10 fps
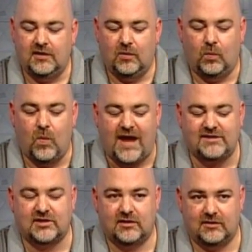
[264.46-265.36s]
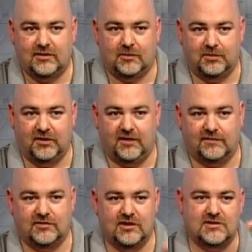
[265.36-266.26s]
weight their
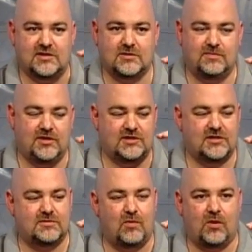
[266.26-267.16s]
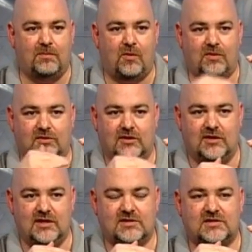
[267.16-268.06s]
beliefs. This is more important than
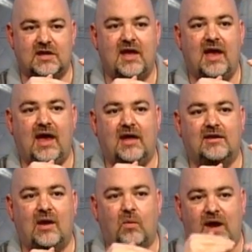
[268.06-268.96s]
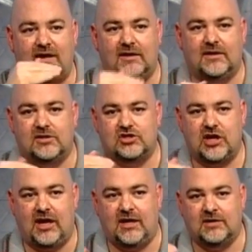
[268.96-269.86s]
this. And that weighting can
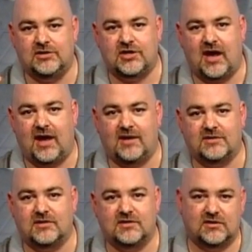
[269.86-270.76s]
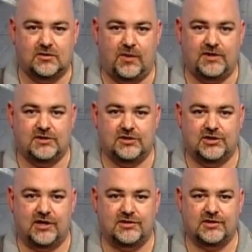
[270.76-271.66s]
change as the situation
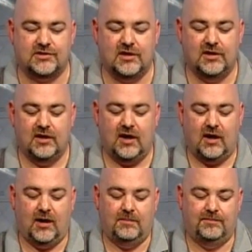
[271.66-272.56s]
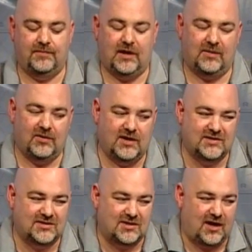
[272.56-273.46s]
changes. I realize
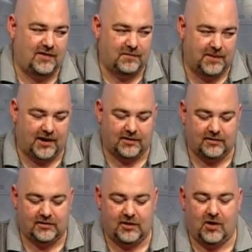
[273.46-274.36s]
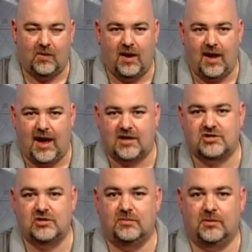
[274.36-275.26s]
that's kind of about
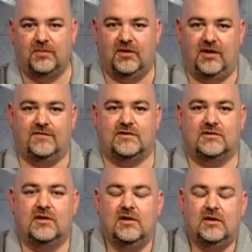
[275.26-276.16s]
actionable beliefs,